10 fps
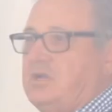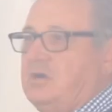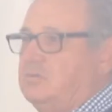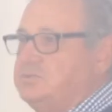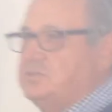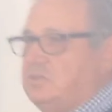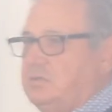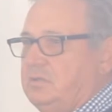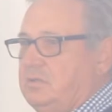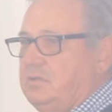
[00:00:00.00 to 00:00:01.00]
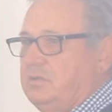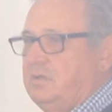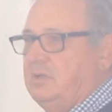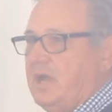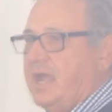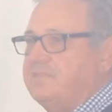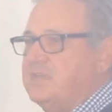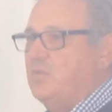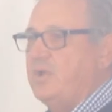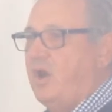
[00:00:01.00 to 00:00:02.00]
coach. I
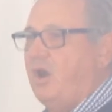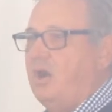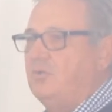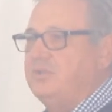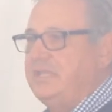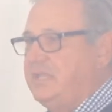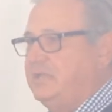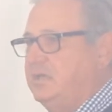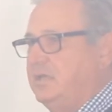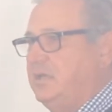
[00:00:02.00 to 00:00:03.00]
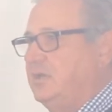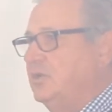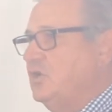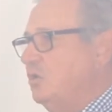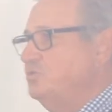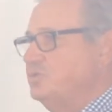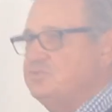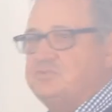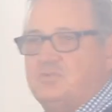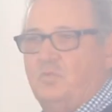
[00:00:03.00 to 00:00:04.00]
think we all need
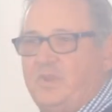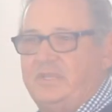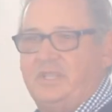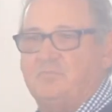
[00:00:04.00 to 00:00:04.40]
coaches, we need